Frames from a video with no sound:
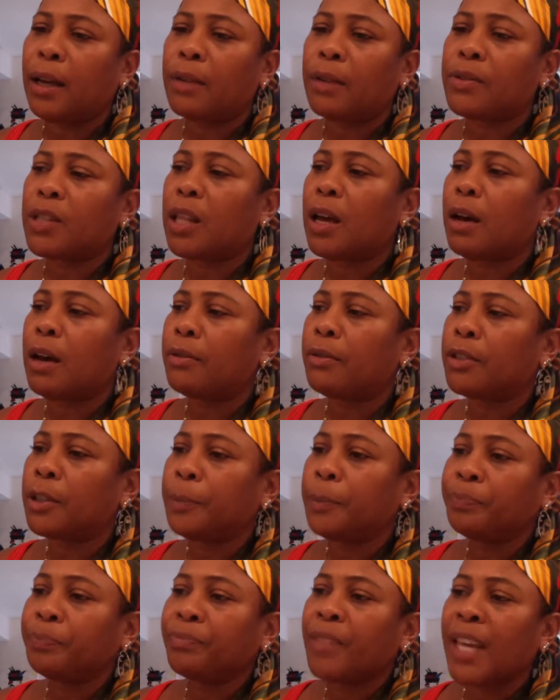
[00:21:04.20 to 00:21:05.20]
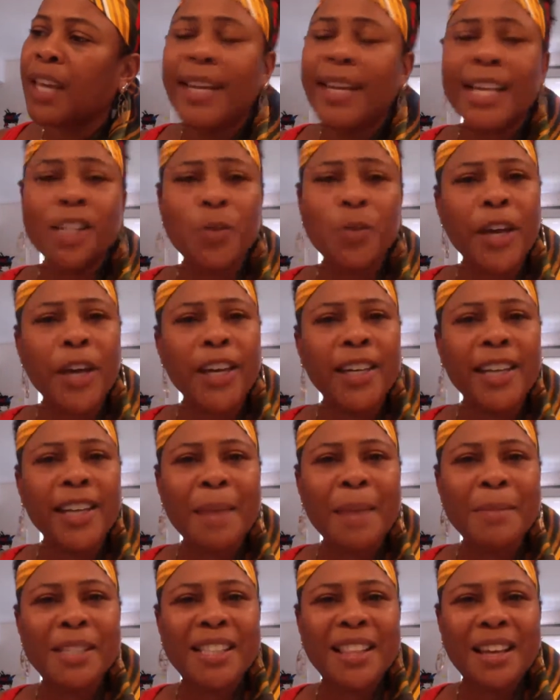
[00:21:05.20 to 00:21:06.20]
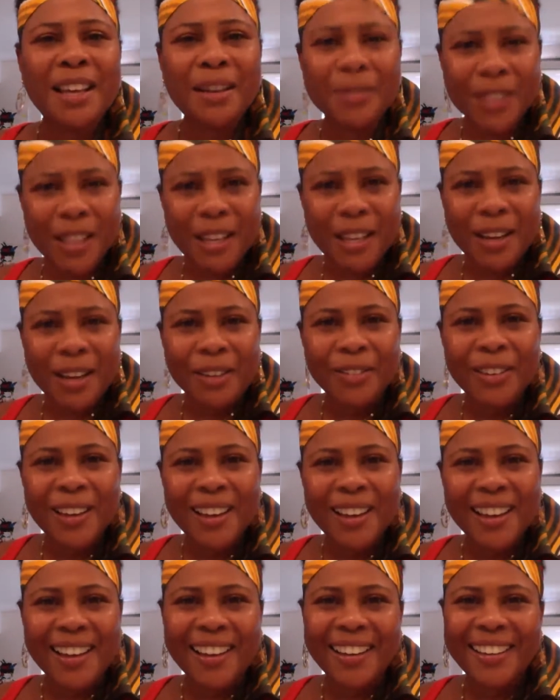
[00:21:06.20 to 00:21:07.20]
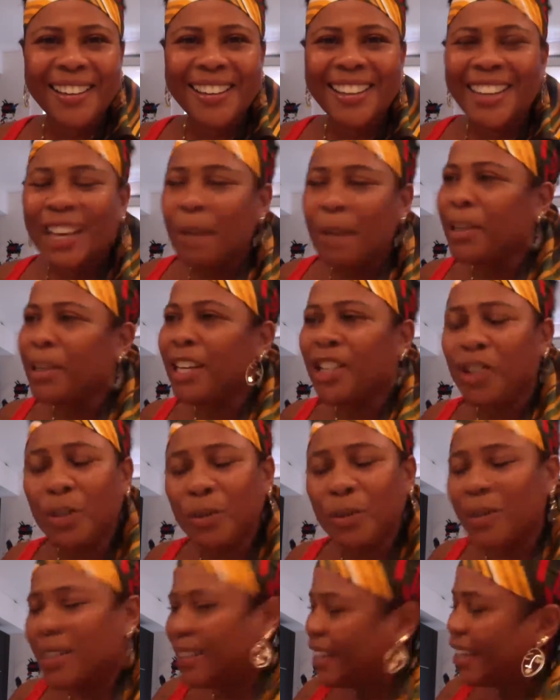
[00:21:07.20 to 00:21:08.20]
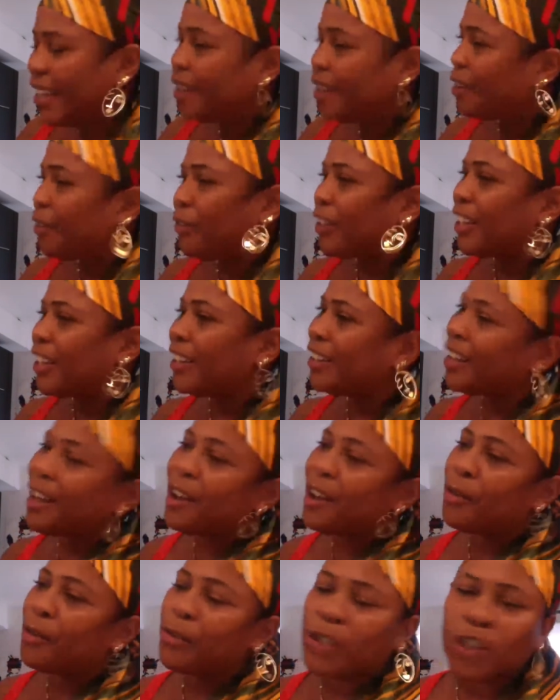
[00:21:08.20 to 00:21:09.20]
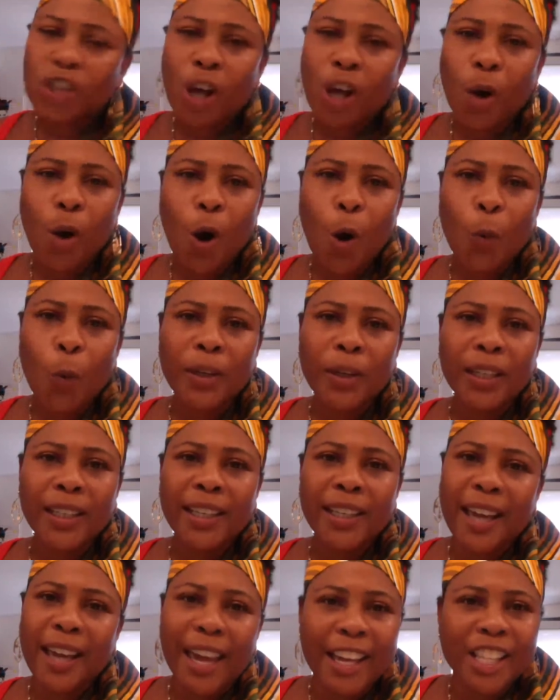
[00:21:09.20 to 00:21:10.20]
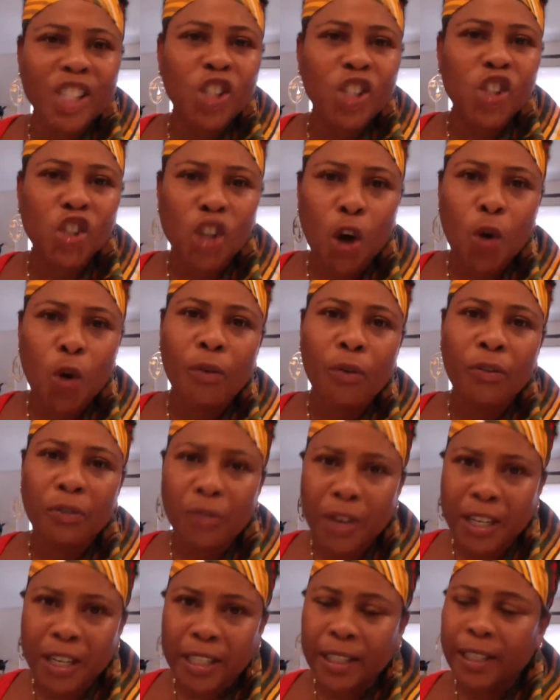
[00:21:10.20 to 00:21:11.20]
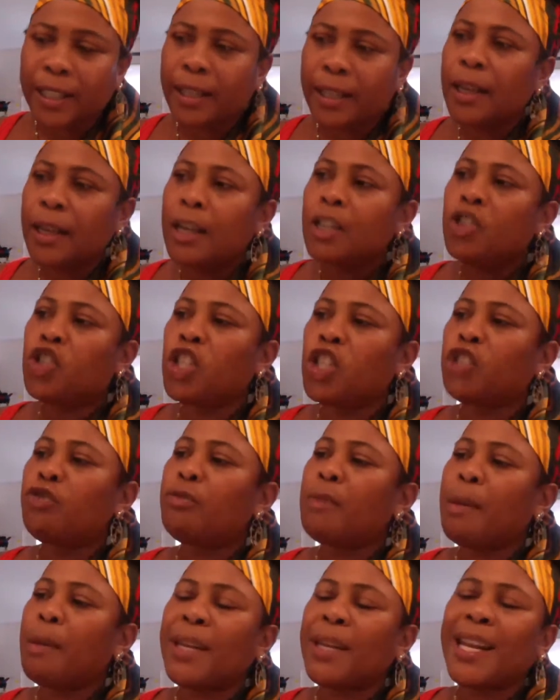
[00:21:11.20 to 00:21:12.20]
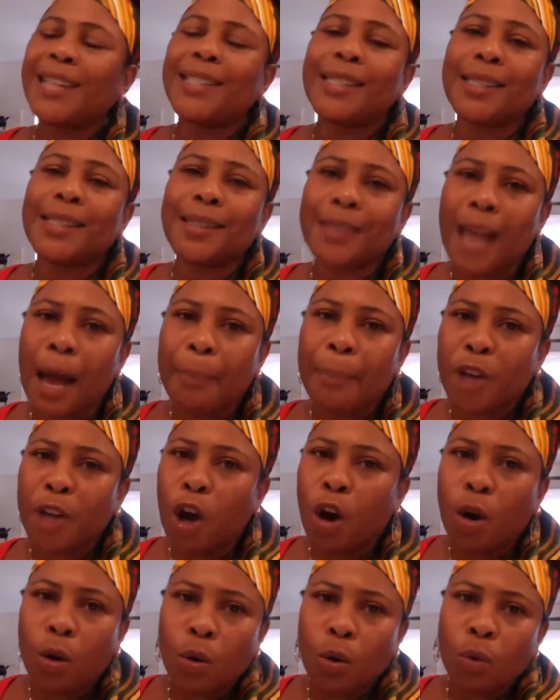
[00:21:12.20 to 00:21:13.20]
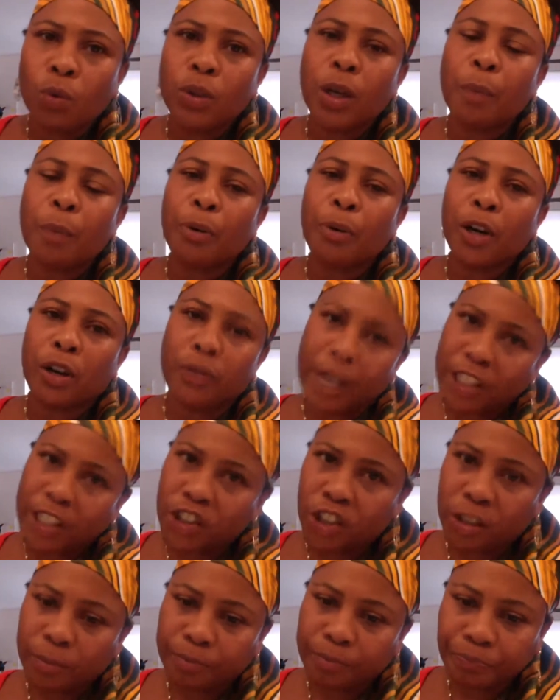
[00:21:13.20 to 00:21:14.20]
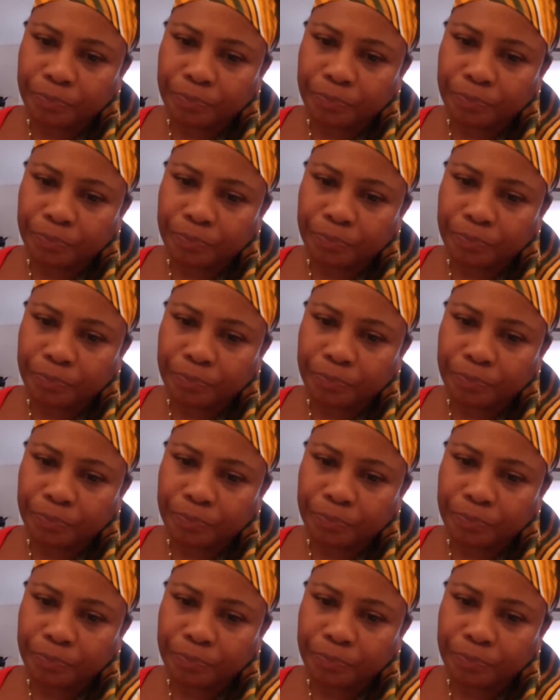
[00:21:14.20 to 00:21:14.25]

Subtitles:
Love's love. And that's why your name is Love's Love, huh? Because you give and love so openly and so freely. Just remember not to stop your own progression.